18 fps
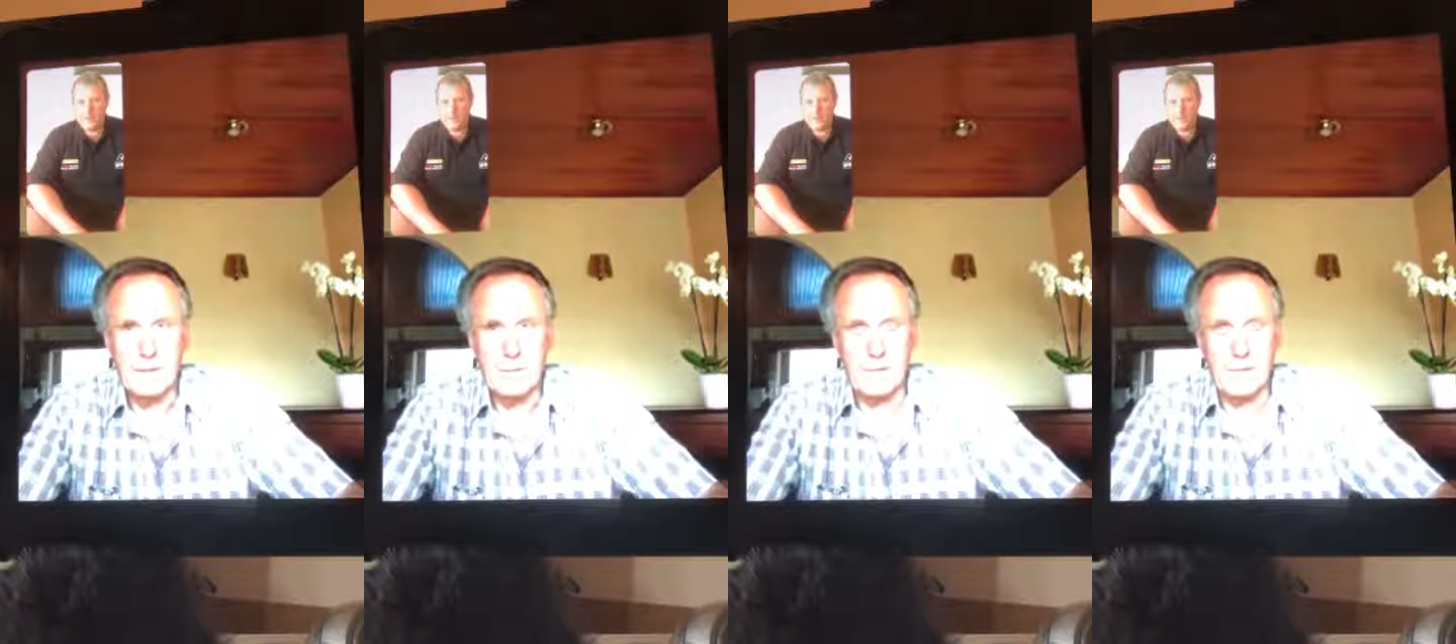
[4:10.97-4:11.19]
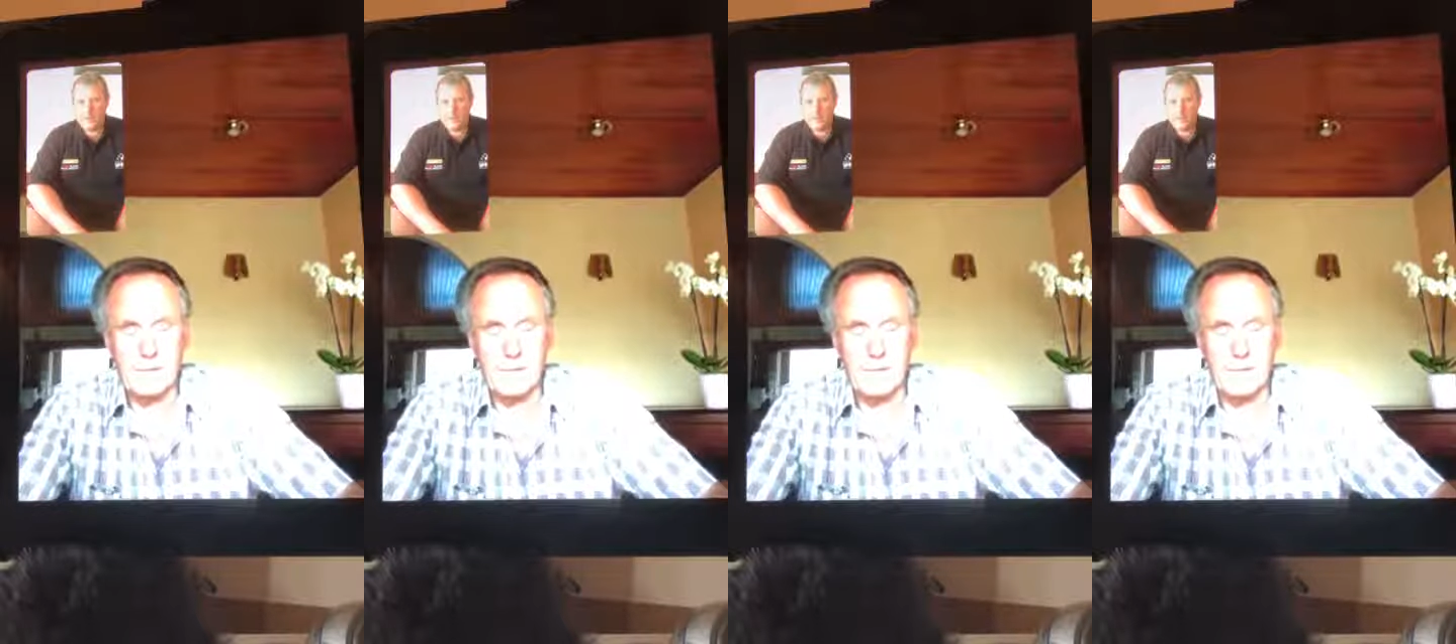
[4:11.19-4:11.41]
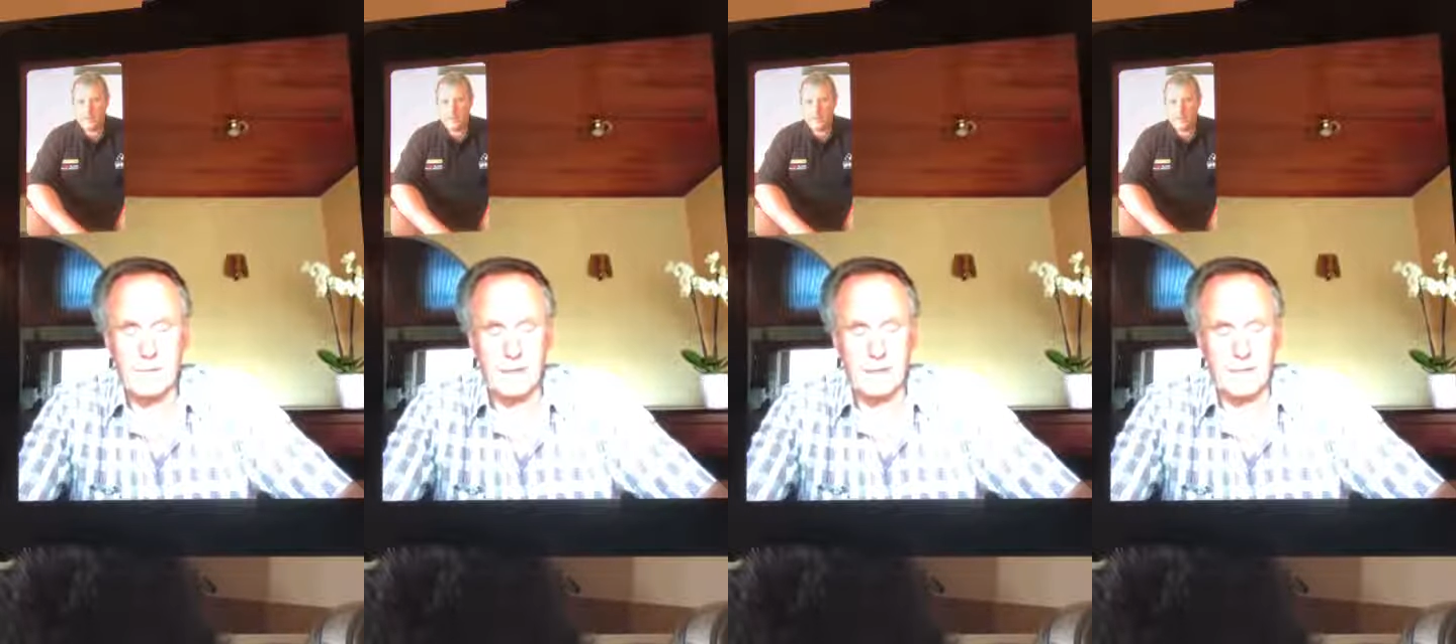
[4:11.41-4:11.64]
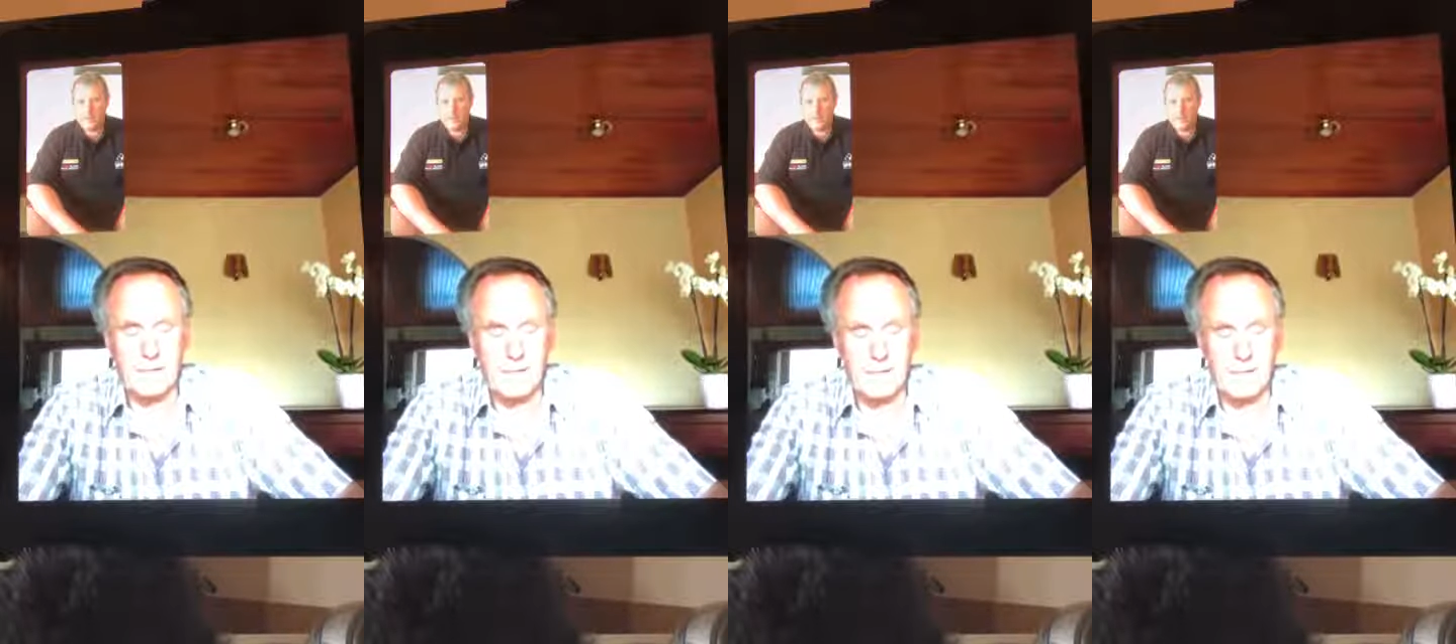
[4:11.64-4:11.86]
made a few
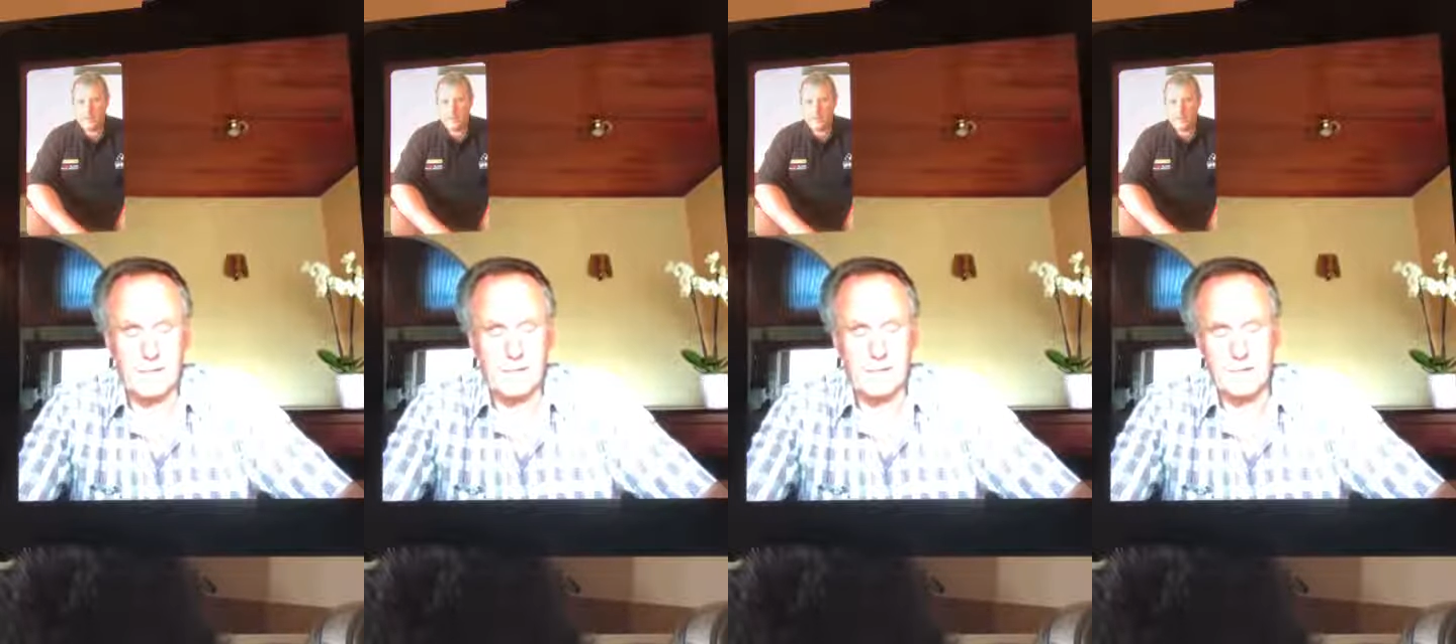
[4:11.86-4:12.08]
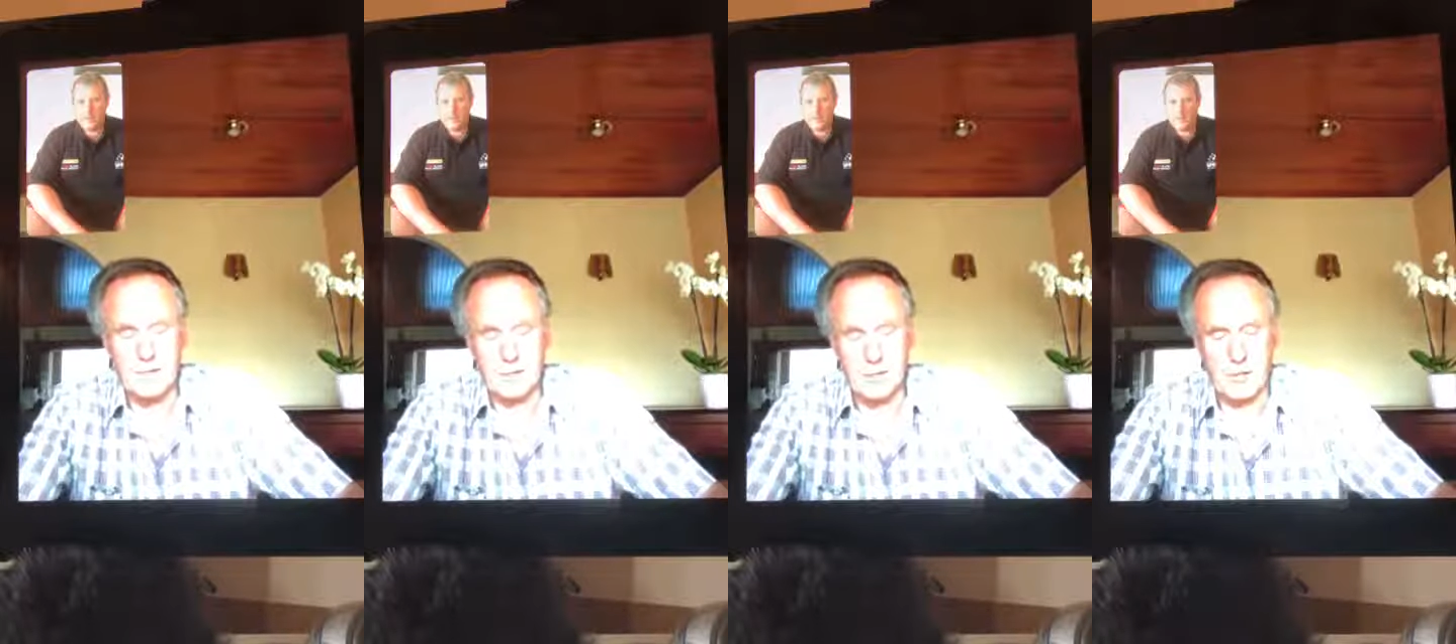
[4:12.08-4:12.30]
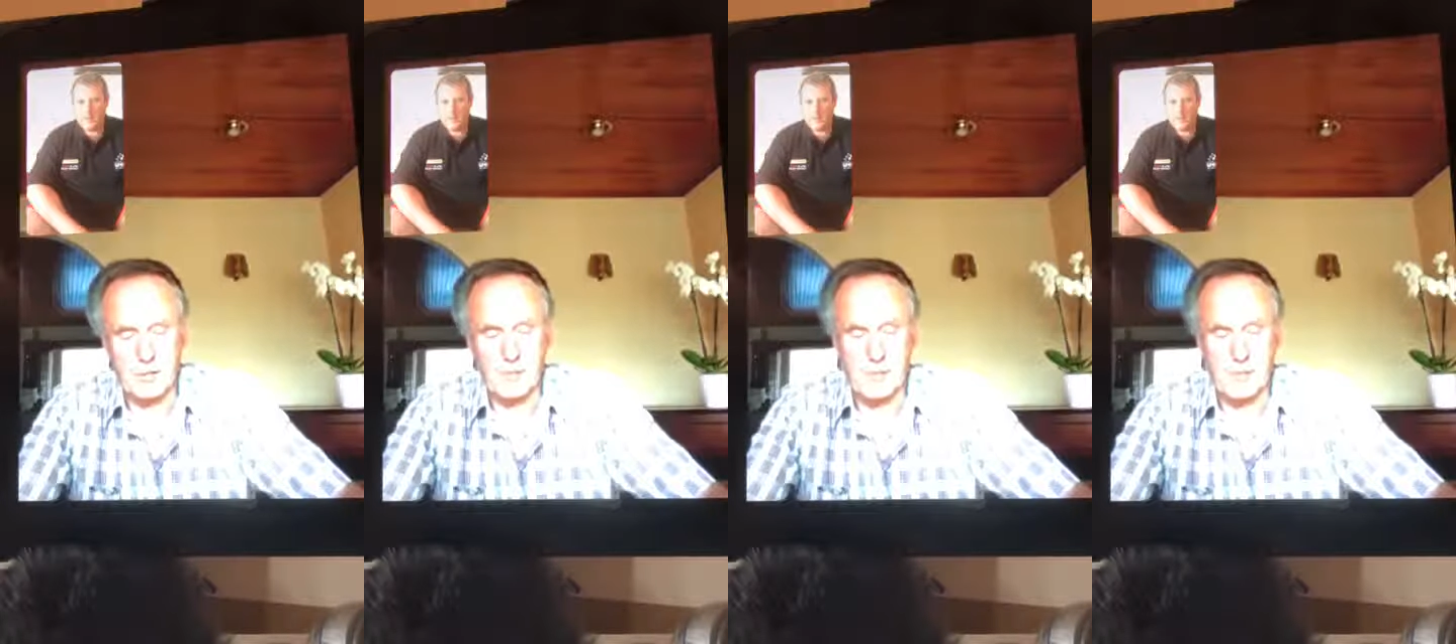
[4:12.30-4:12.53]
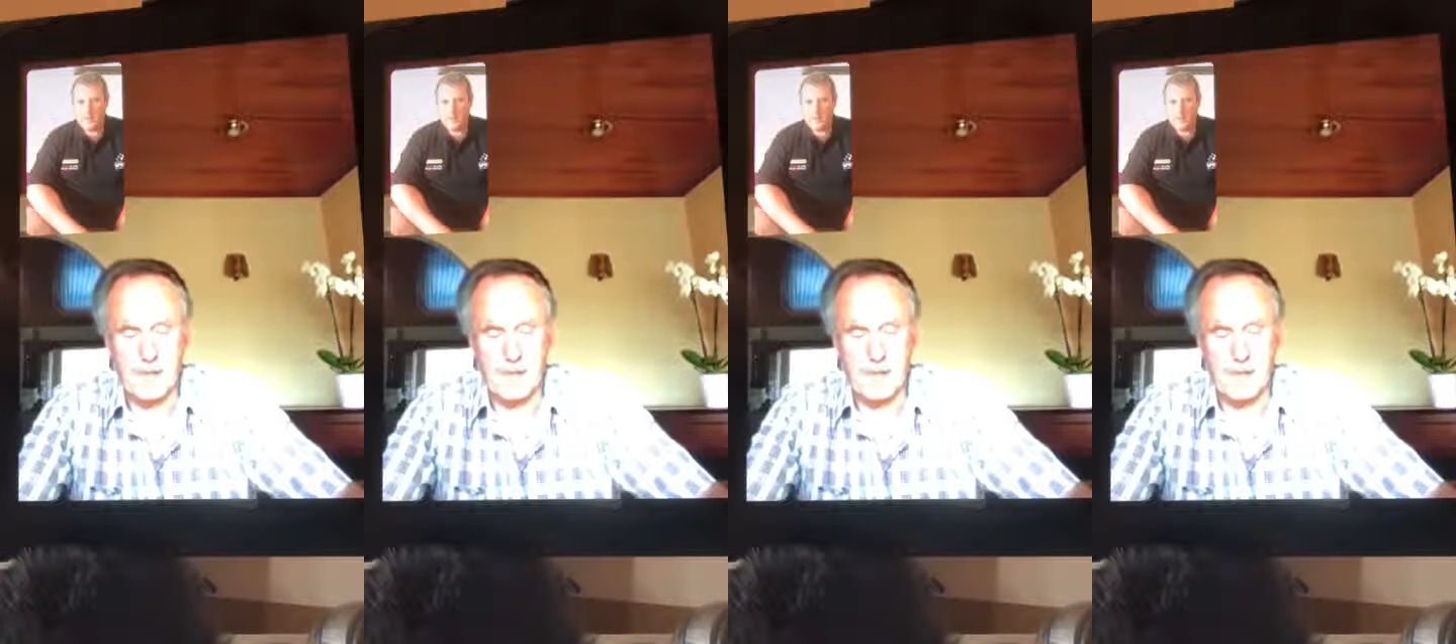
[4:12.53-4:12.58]
alterations to suit